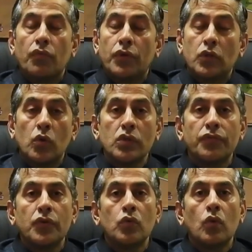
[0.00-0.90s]
For those
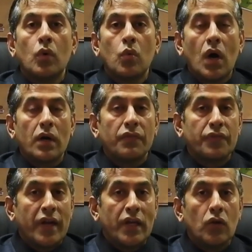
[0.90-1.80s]
of you who are
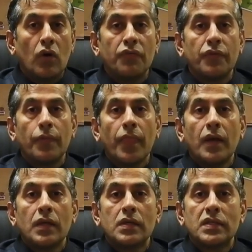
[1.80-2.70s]
afraid of
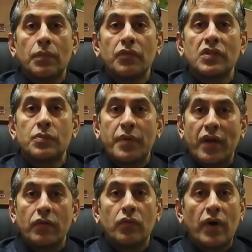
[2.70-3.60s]
some of the
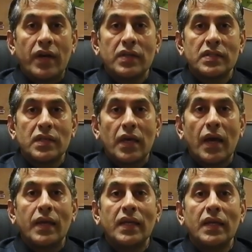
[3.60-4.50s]
spread of the virus
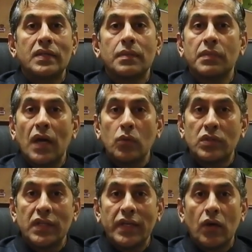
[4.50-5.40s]
and need some
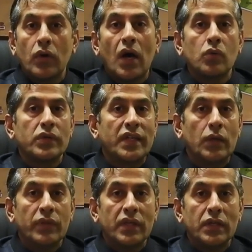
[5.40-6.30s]
counselling on how to
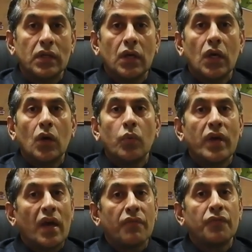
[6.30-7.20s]
deal with it,
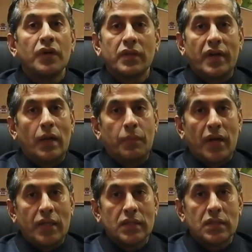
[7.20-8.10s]
we have further
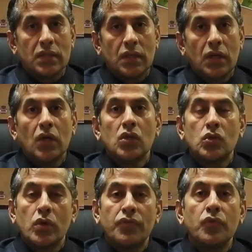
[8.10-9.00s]
helplines.
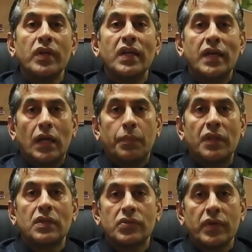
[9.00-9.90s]
So if you need help
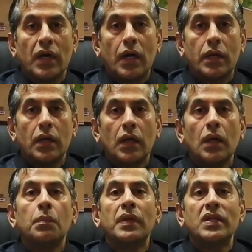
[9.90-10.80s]
in this regard,
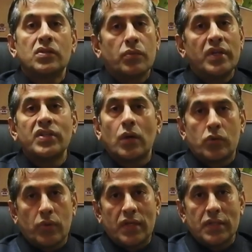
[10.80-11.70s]
please reach
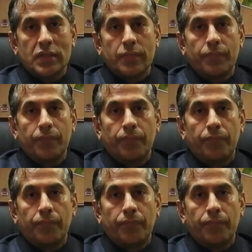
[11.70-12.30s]
out to us.